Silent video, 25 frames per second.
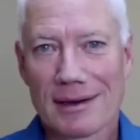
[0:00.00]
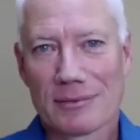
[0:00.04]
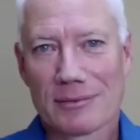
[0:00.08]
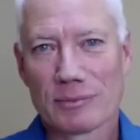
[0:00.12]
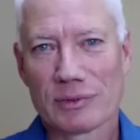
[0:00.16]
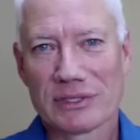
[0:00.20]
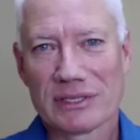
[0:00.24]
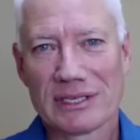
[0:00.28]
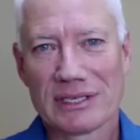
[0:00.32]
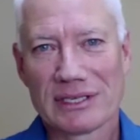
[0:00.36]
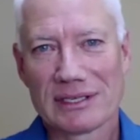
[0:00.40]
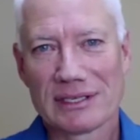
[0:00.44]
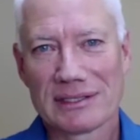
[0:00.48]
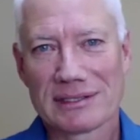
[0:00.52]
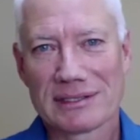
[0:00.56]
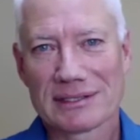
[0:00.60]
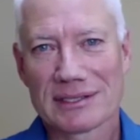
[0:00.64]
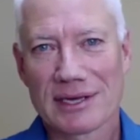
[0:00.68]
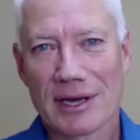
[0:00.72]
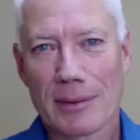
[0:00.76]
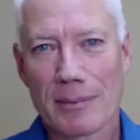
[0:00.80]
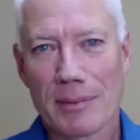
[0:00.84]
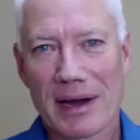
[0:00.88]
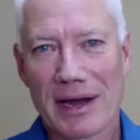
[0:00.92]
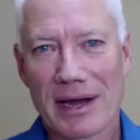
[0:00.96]
Please
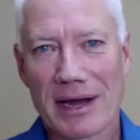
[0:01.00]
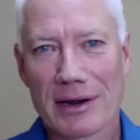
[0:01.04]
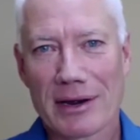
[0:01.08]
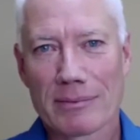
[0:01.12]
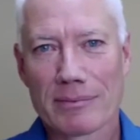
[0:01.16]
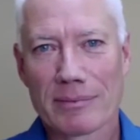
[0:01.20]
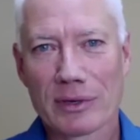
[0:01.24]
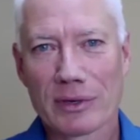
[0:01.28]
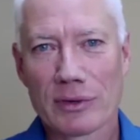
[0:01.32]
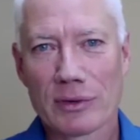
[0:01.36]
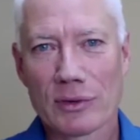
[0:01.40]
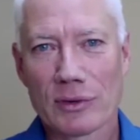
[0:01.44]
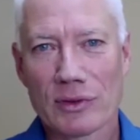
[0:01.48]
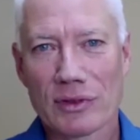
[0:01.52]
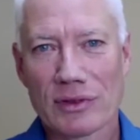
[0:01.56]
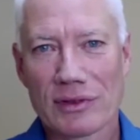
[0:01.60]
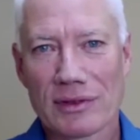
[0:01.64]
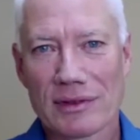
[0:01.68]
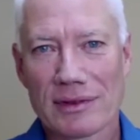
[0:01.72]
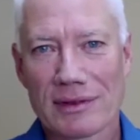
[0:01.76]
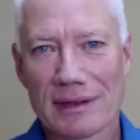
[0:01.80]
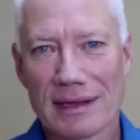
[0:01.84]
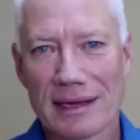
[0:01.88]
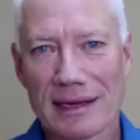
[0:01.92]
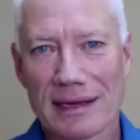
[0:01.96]
stop by our booth
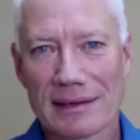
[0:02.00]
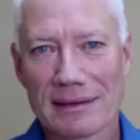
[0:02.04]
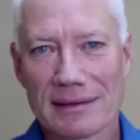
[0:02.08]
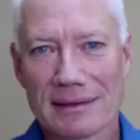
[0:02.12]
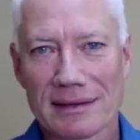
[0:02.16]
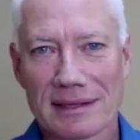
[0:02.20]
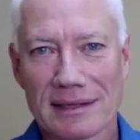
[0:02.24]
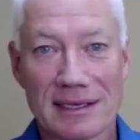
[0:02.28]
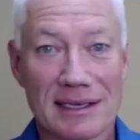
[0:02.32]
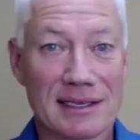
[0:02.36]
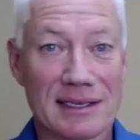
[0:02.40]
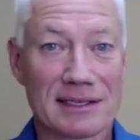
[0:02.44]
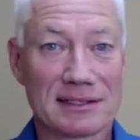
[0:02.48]
at the